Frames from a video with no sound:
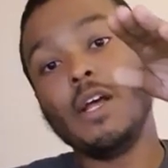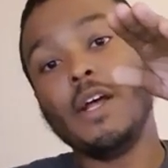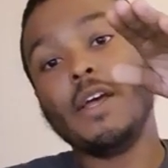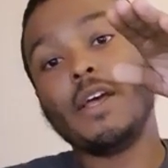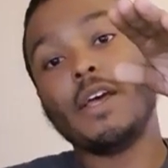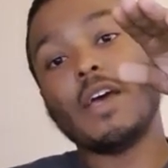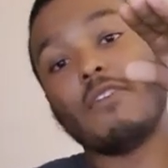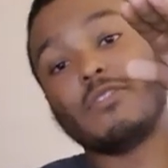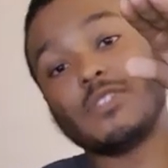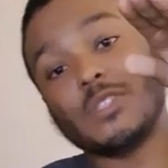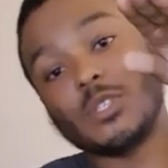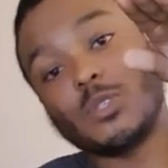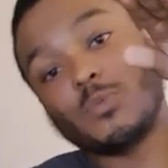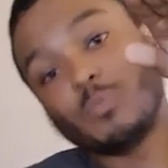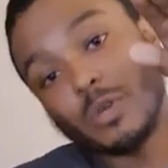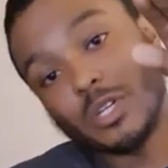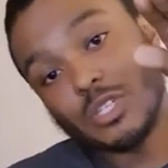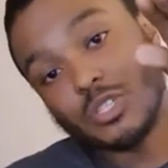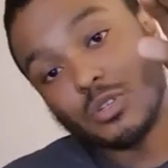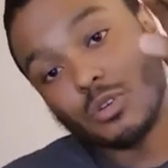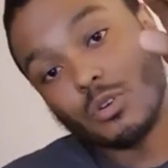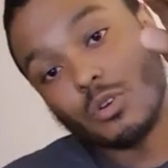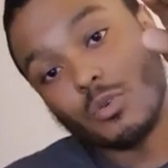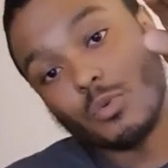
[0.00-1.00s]
have
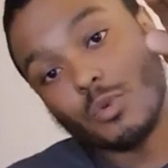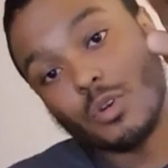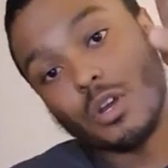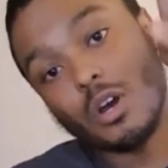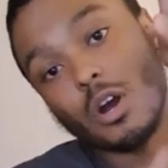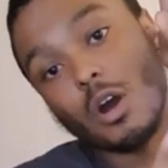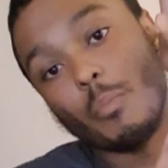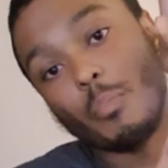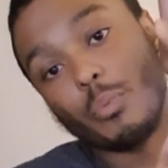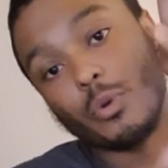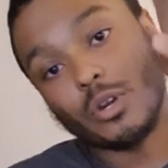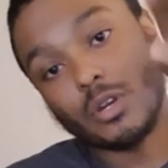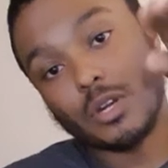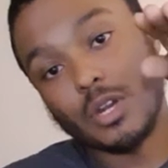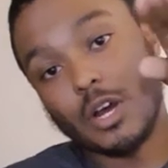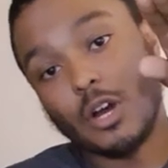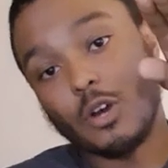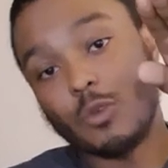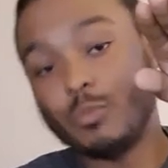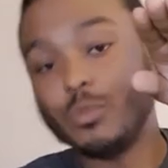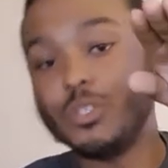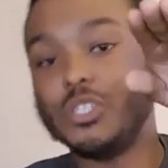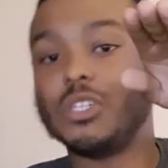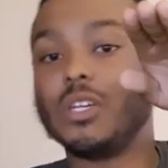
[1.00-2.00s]
suspension going up or
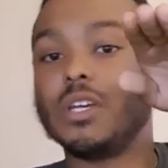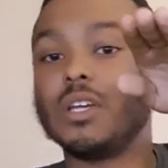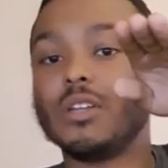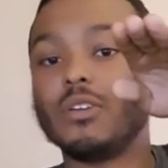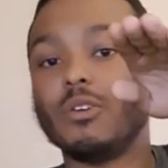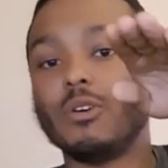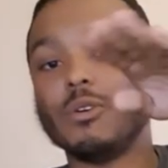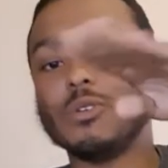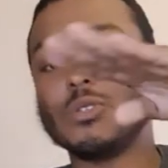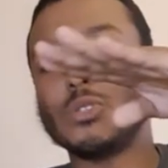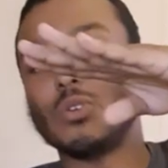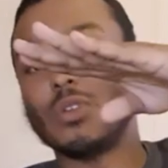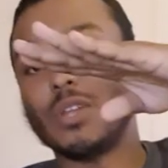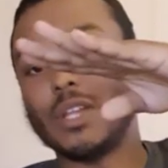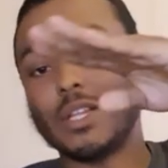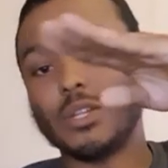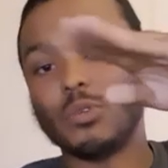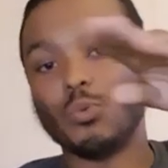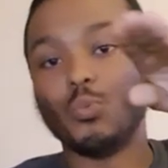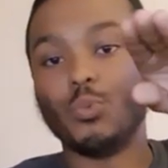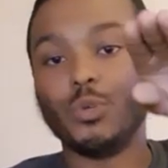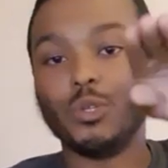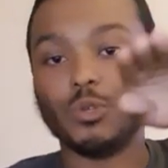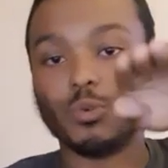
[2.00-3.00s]
down, but you can also let the
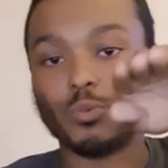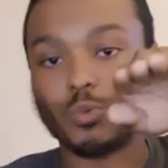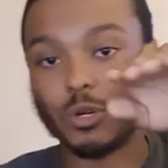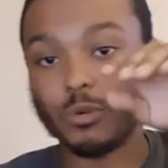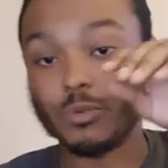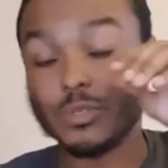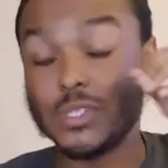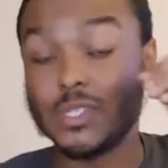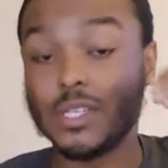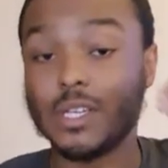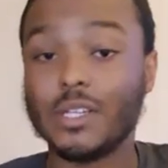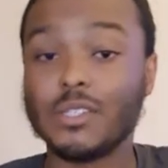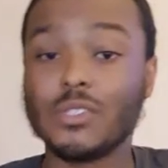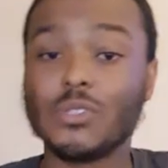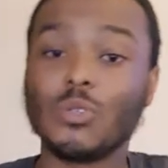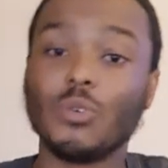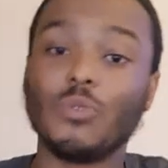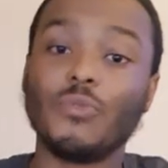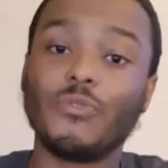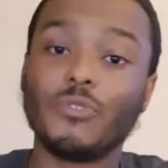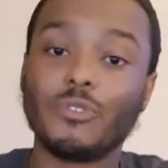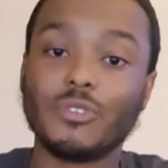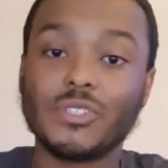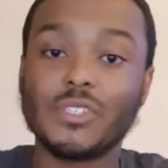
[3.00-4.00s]
wheel rotate. So
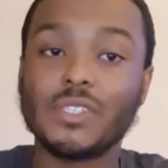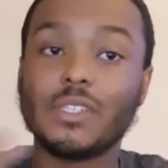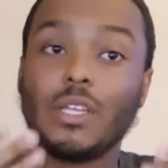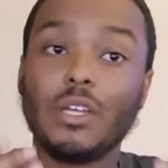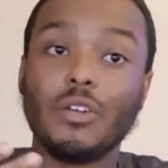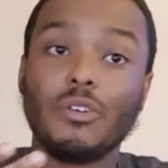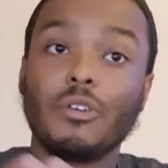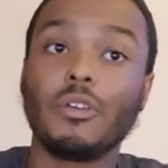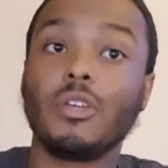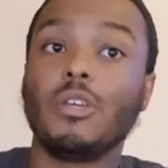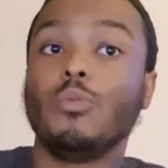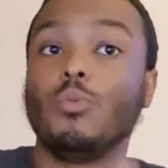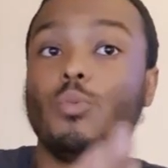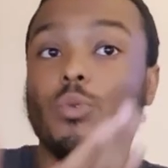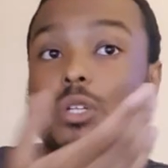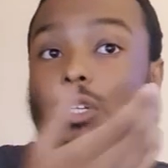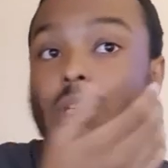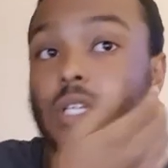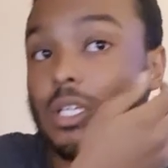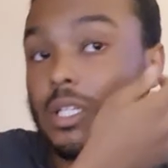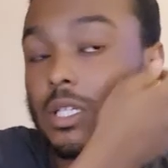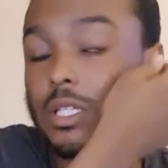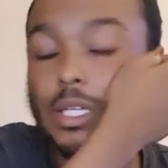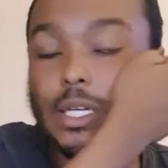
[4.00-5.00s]
for steering you would
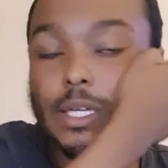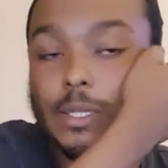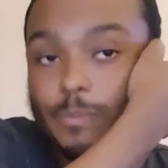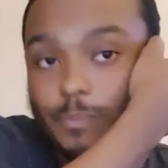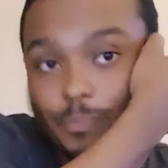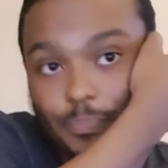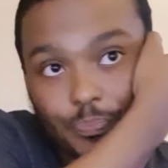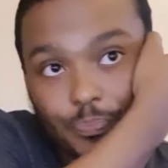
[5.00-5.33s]
need that.